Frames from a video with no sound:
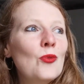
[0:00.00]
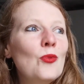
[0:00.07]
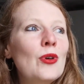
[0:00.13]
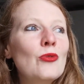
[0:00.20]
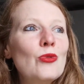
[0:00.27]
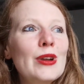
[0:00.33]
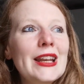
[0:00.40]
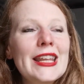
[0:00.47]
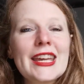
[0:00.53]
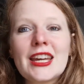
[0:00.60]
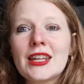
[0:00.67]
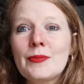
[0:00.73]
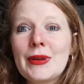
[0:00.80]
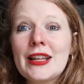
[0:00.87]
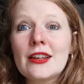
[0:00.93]
We're really
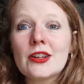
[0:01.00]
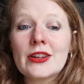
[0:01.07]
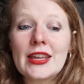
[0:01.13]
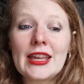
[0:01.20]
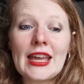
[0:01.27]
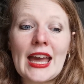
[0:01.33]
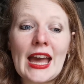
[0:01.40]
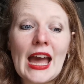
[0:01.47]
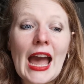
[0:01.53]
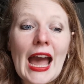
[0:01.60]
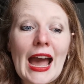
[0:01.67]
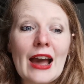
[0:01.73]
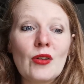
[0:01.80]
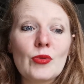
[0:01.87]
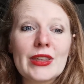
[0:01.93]
going to be looking at
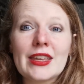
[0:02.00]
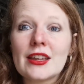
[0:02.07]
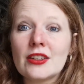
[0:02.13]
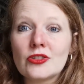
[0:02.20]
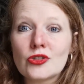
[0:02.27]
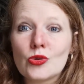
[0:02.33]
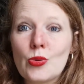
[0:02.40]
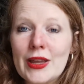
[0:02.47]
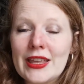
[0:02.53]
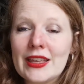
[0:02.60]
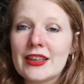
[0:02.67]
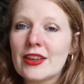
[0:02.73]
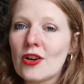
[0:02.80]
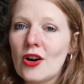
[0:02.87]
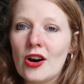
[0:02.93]
how we can
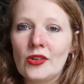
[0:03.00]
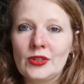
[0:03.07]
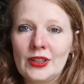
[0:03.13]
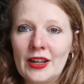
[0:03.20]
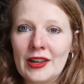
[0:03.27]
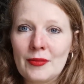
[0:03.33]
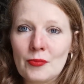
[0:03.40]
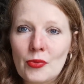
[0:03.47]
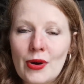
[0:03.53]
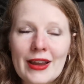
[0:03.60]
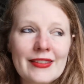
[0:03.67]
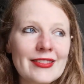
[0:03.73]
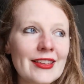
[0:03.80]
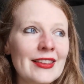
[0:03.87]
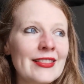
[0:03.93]
tweak your online
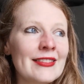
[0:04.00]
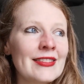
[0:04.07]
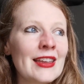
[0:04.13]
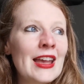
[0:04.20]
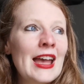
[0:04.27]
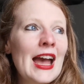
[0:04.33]
presence,